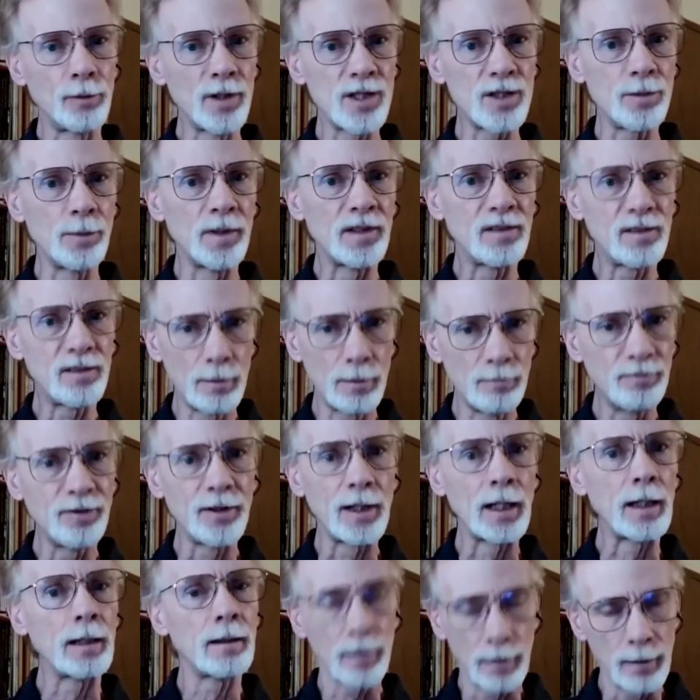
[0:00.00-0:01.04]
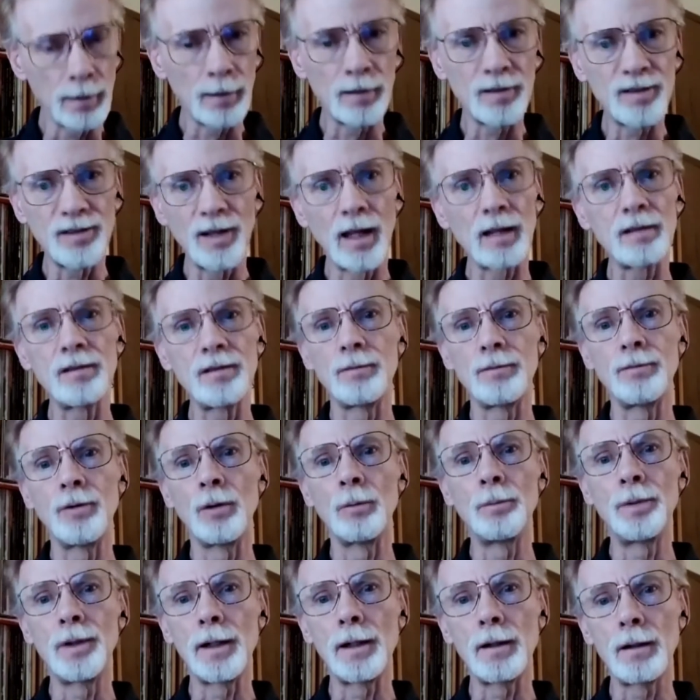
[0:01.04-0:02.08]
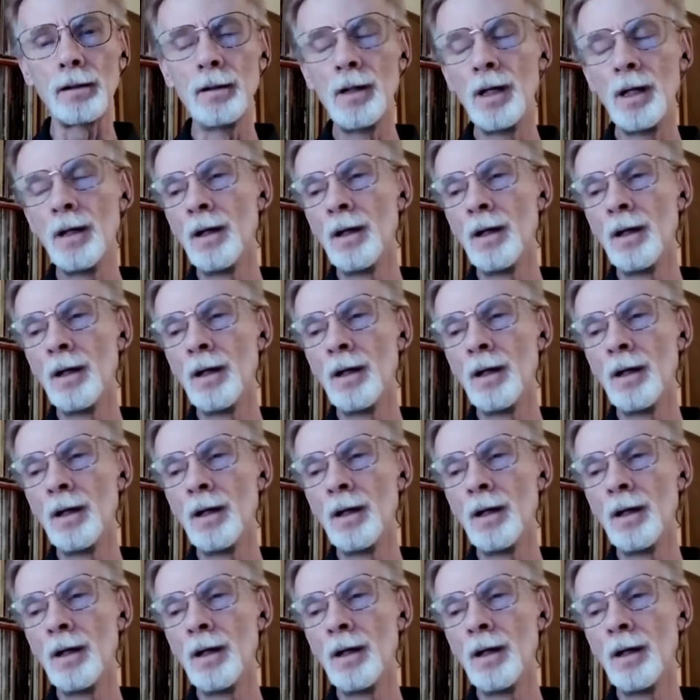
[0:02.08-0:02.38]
Richmond Symphony and a saxophone player.